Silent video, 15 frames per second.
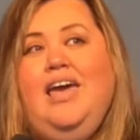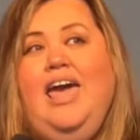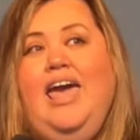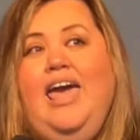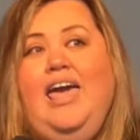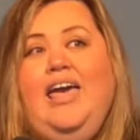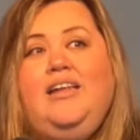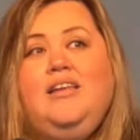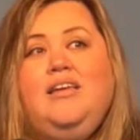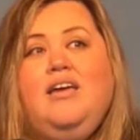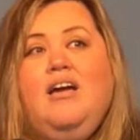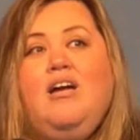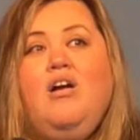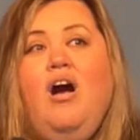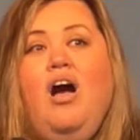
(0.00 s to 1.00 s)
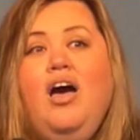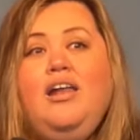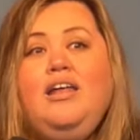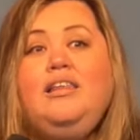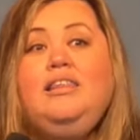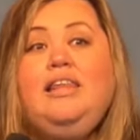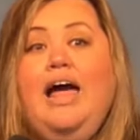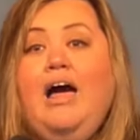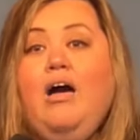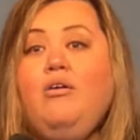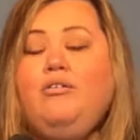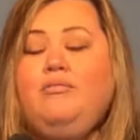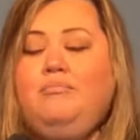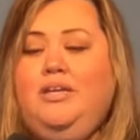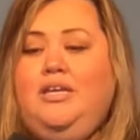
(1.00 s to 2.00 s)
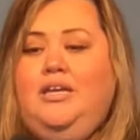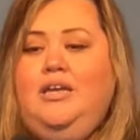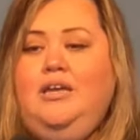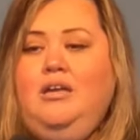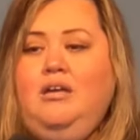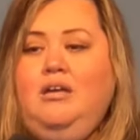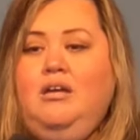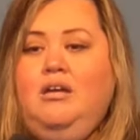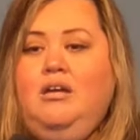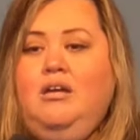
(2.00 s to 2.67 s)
and God allowed me